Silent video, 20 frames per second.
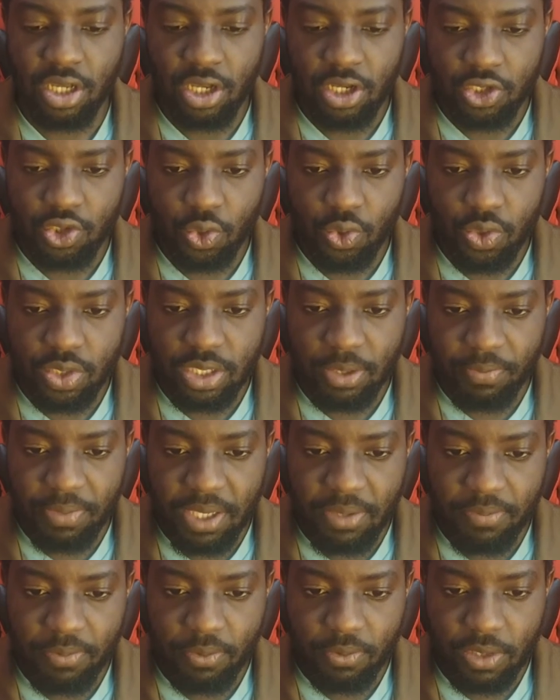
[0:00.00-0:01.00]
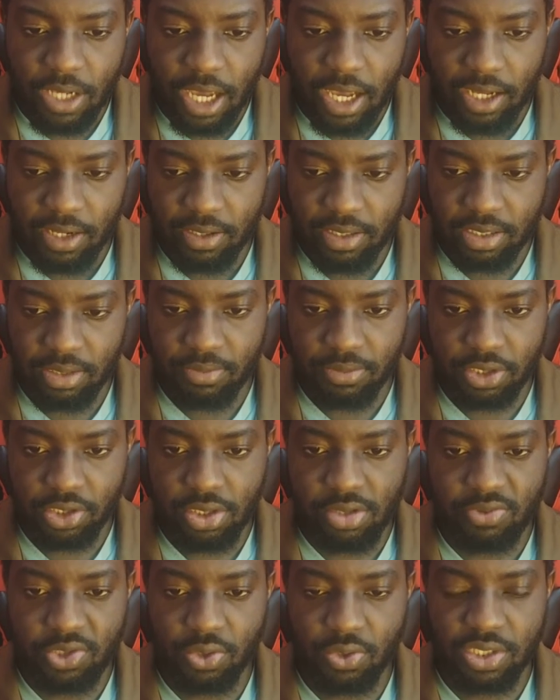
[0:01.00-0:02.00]
So the people that the
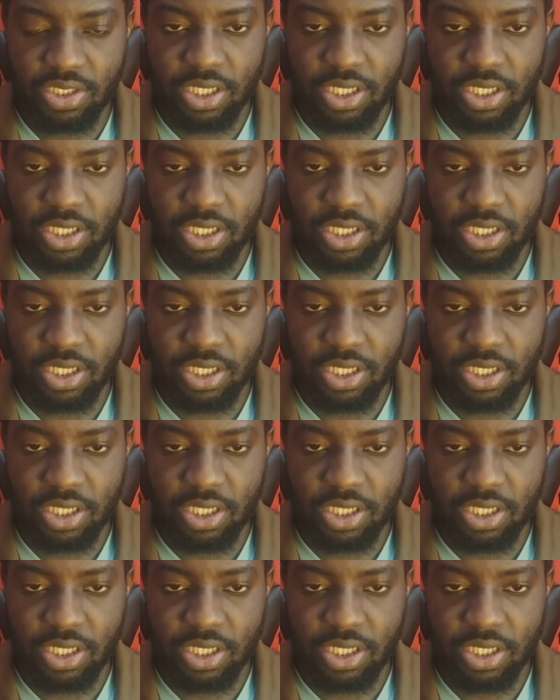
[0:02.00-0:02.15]
scripture was